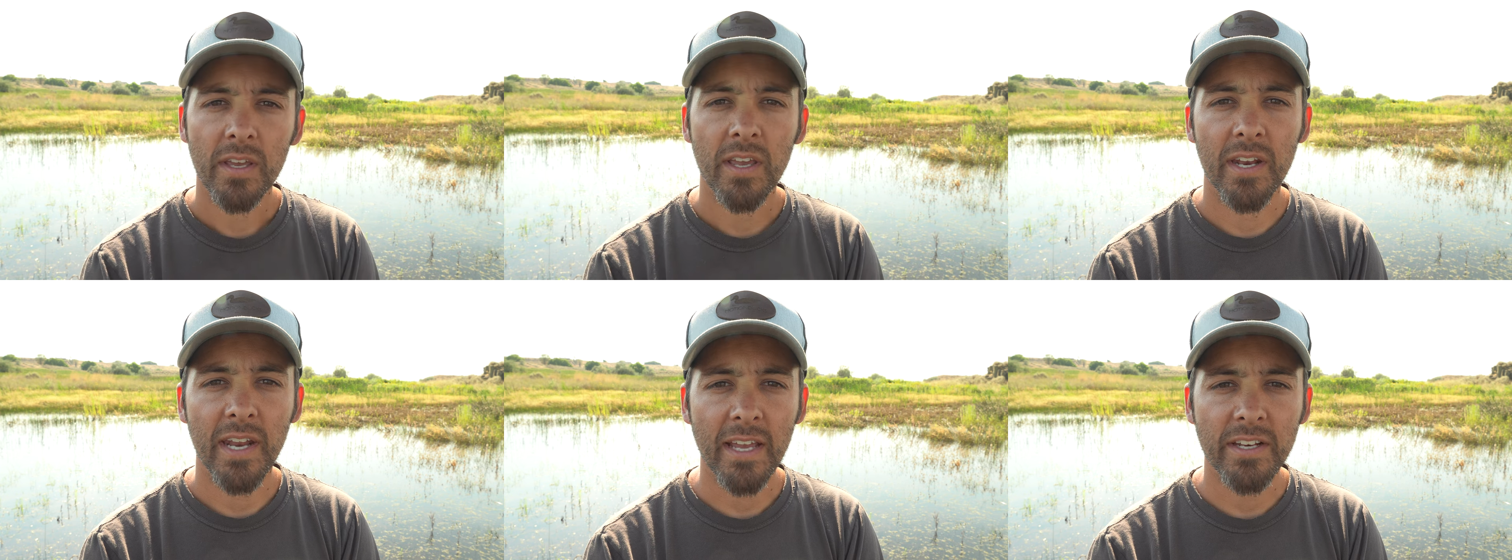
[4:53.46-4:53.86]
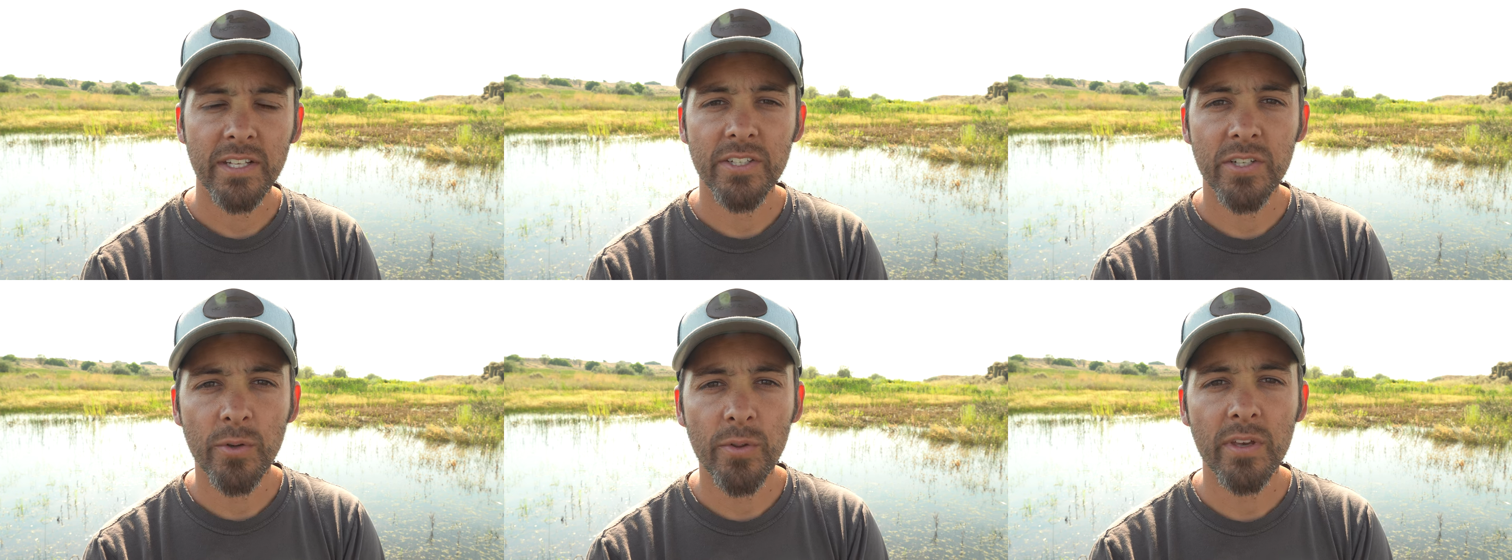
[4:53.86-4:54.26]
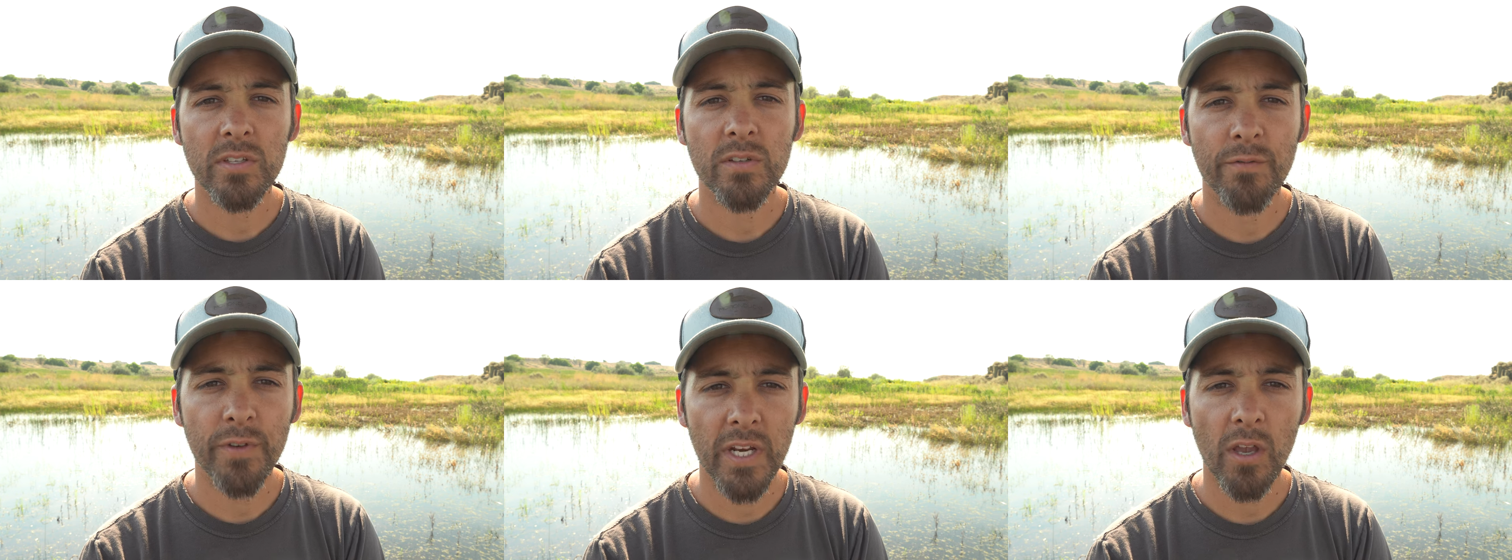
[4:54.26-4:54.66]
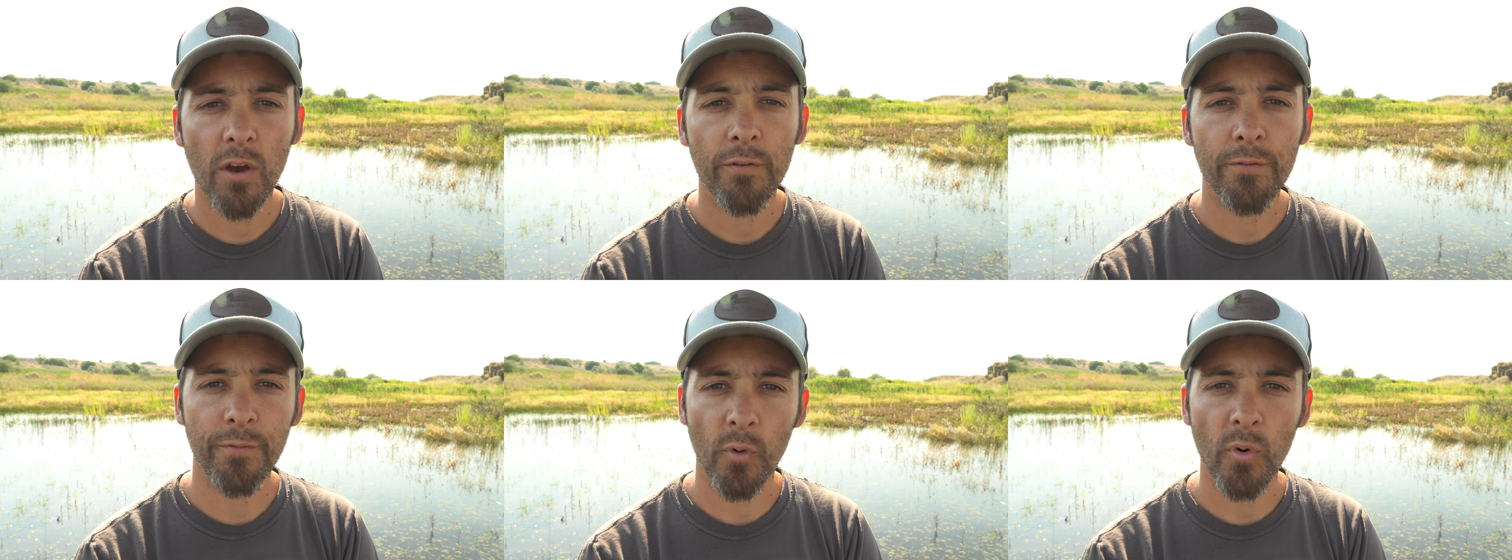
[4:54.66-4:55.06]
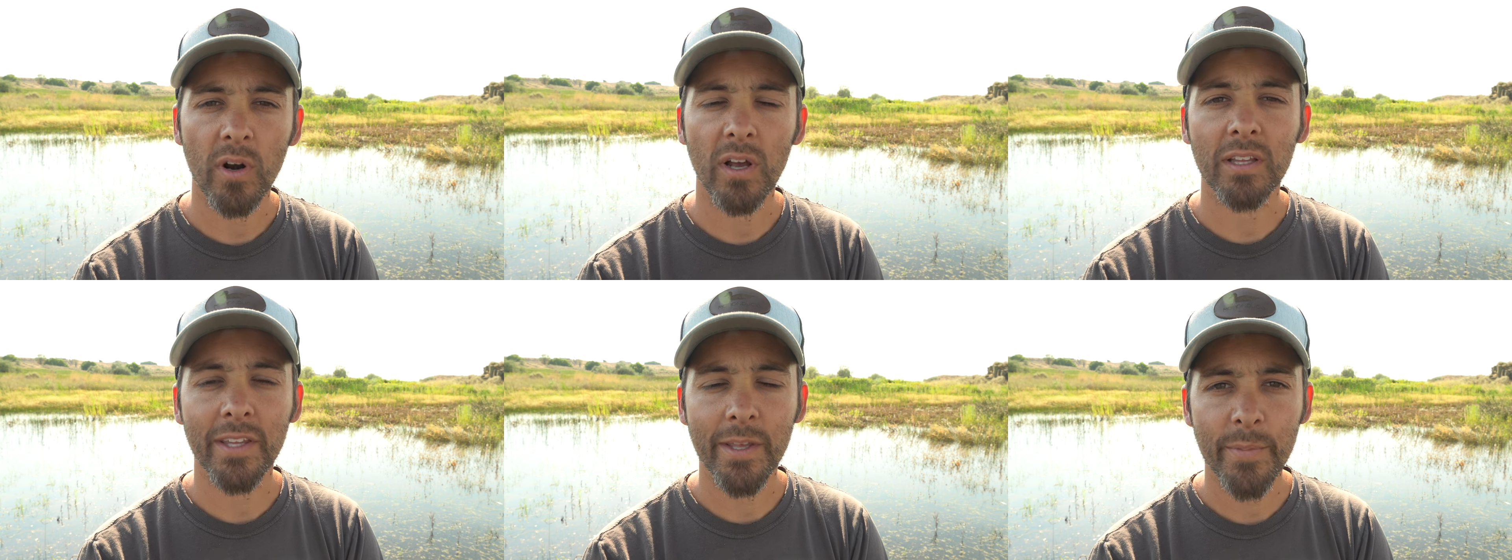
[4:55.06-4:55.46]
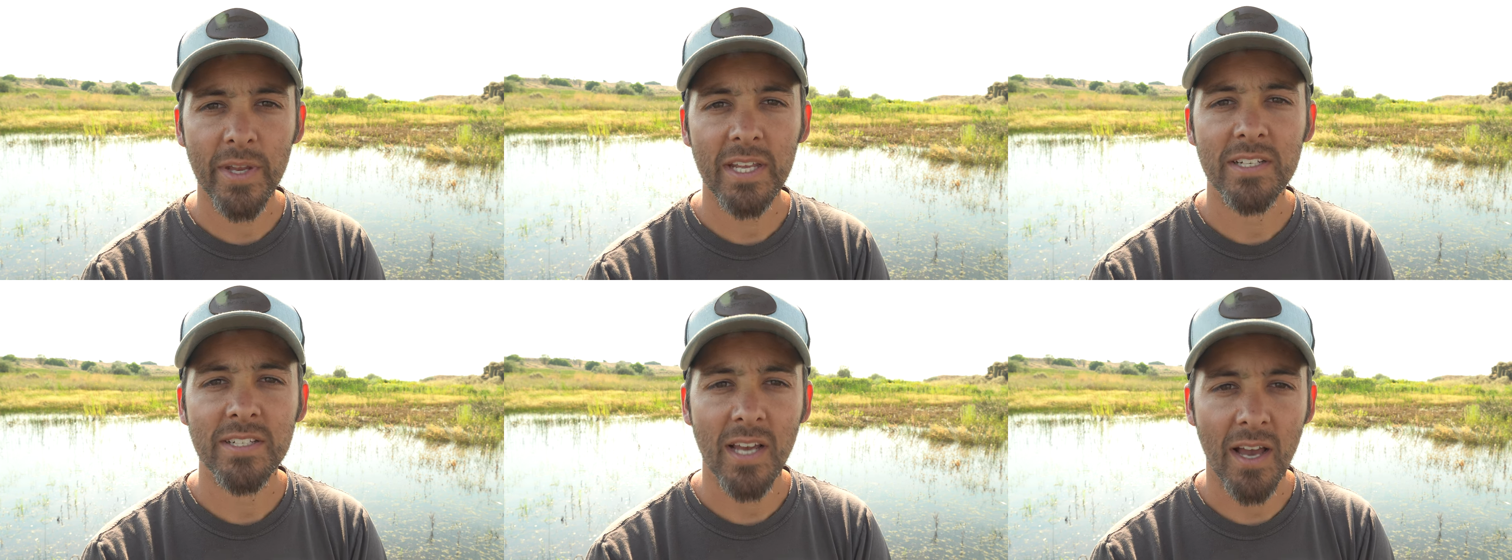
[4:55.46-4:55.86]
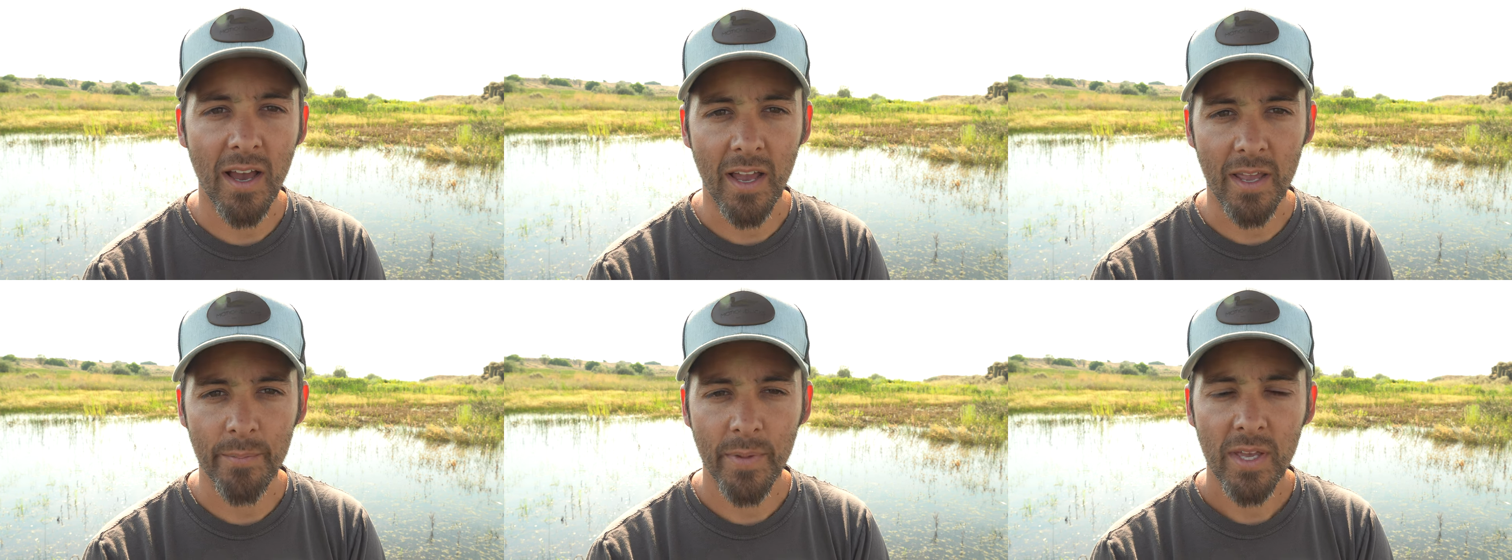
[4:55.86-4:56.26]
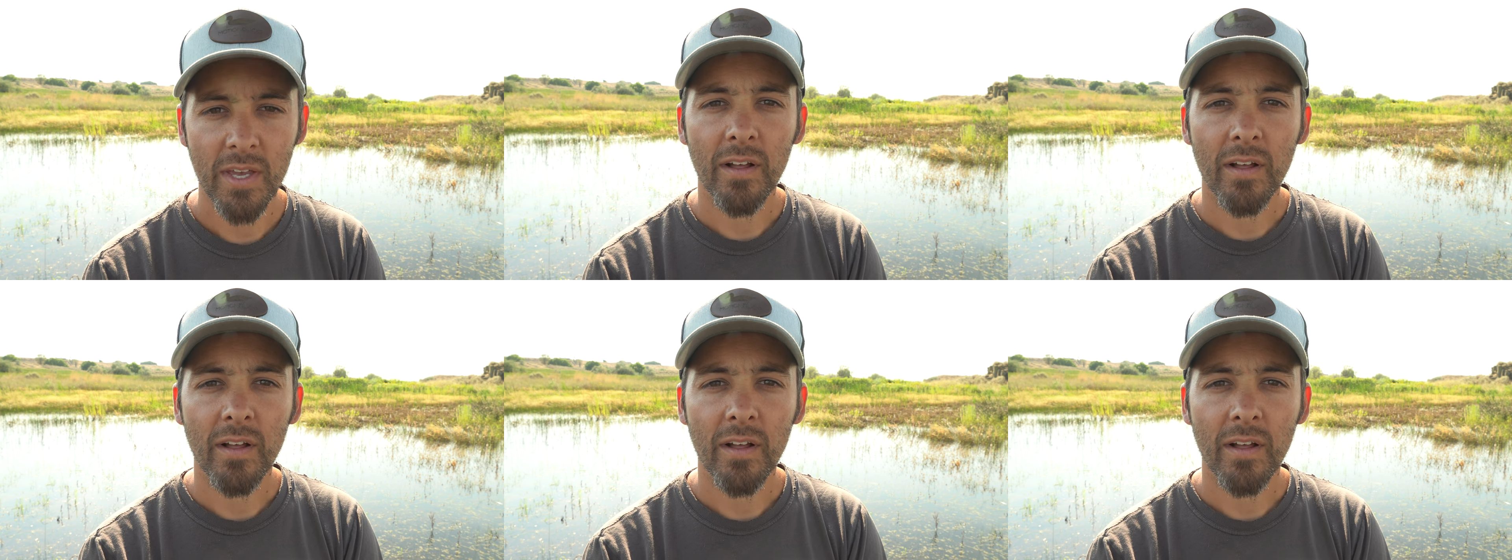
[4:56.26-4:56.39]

connected to this video for a limited time.